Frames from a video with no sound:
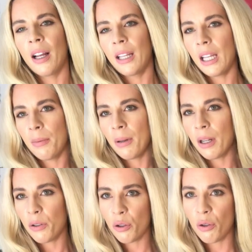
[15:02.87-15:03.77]
keeping
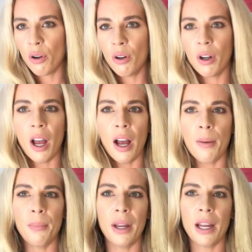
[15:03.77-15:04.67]
it strong
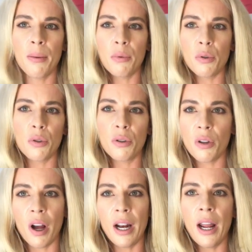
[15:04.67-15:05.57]
and being able to
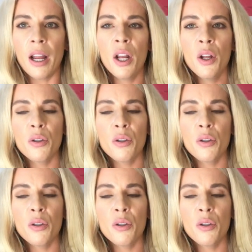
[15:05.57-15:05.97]
style it.